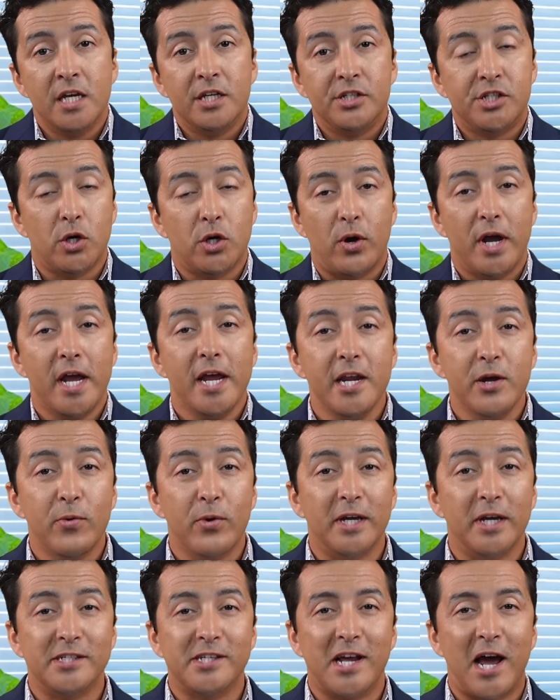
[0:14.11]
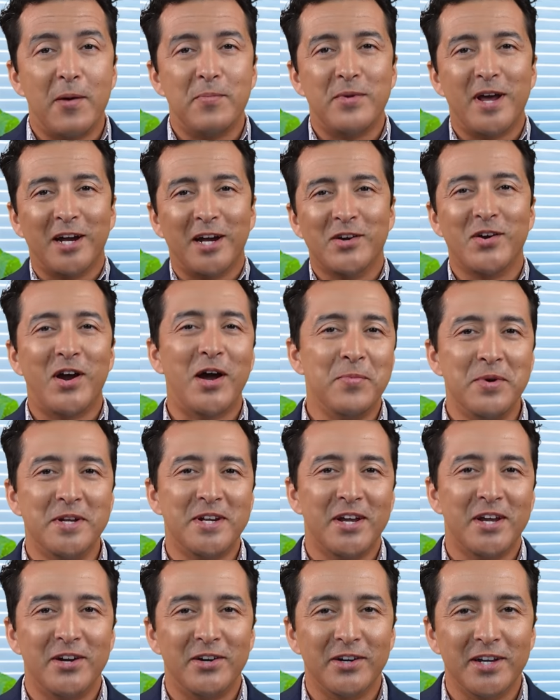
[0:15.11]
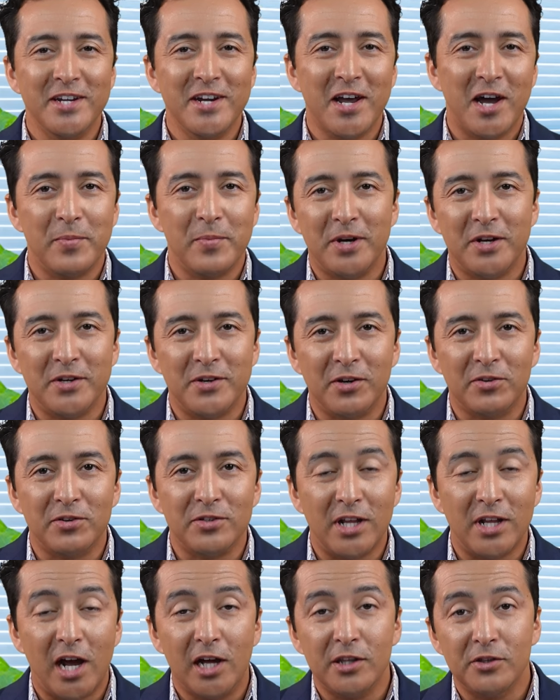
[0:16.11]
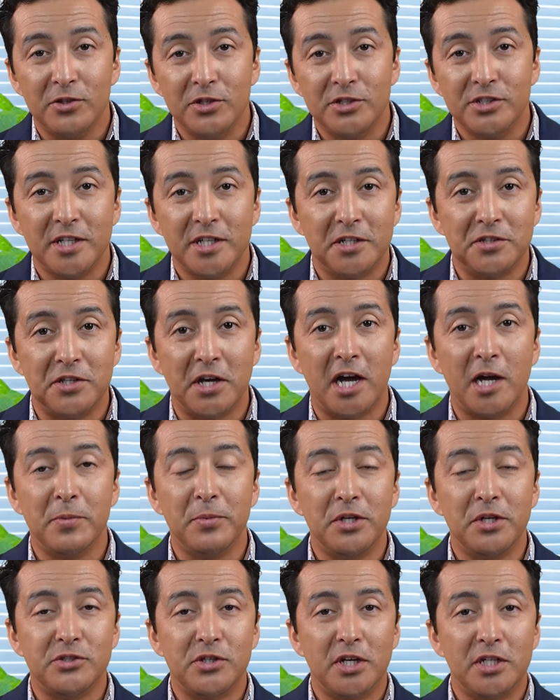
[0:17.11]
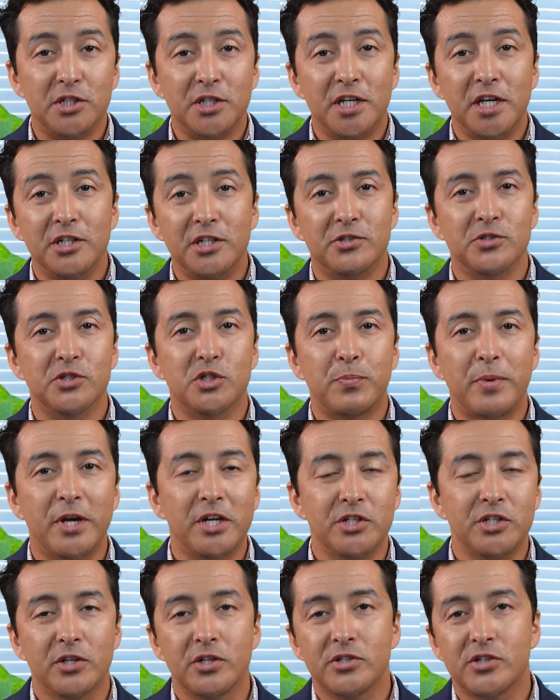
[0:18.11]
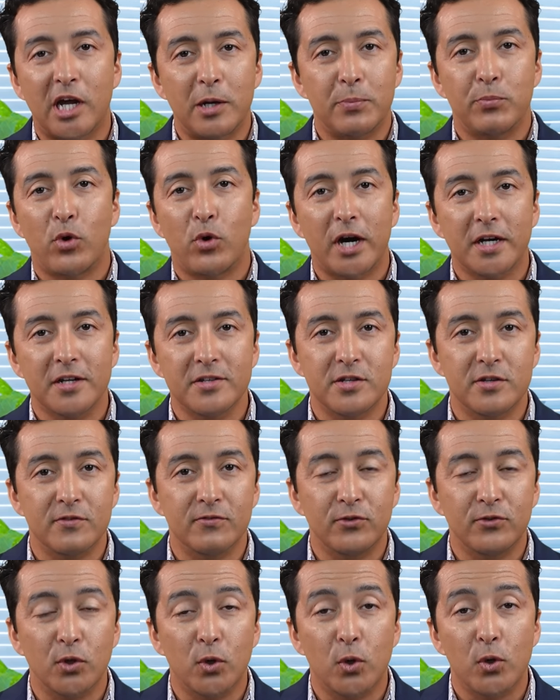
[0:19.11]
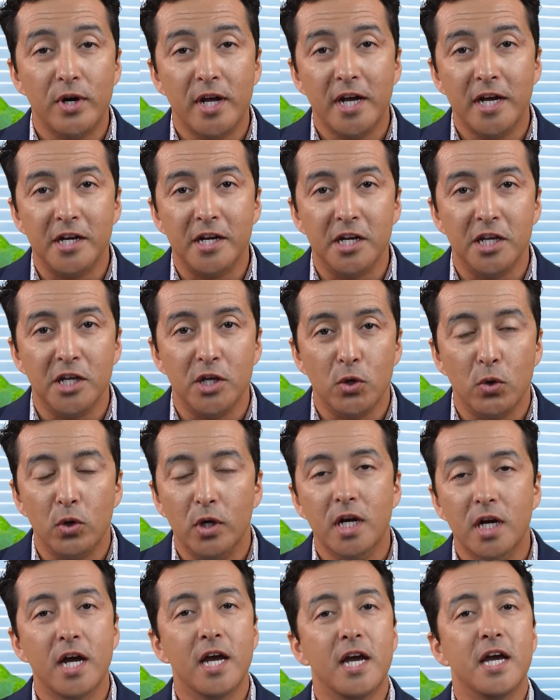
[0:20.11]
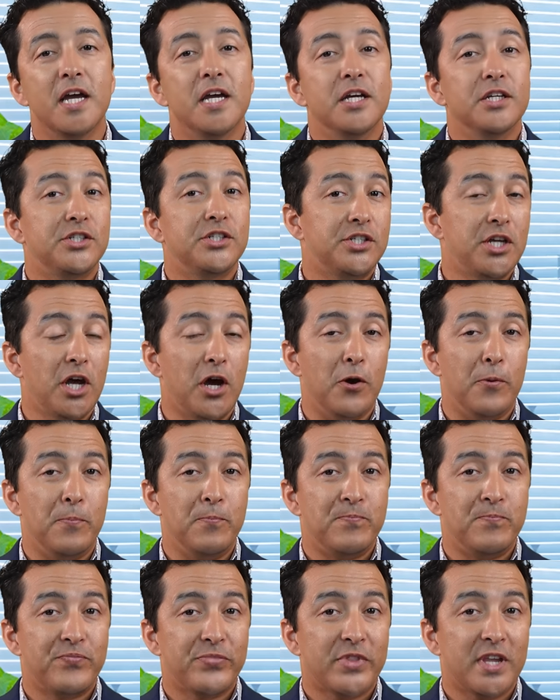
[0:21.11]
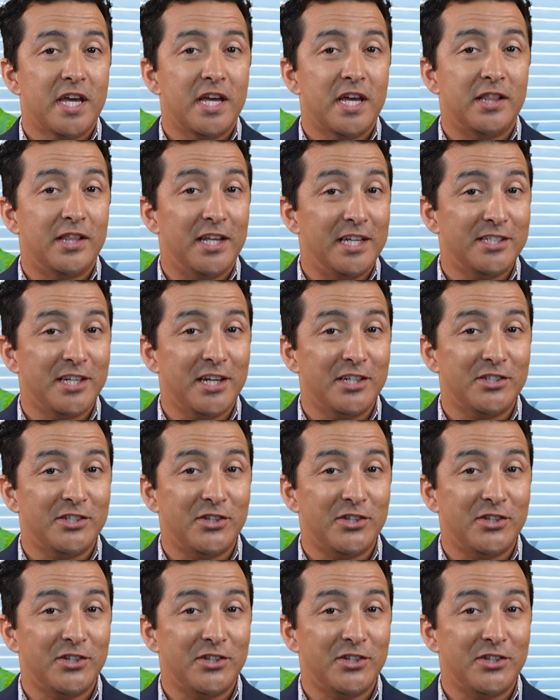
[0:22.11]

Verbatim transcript: So anyways, I'm Doctor Ahmed Ergin. I'm an endocrinologist and a diabetes education specialist. I practice in Florida and New York. So let's get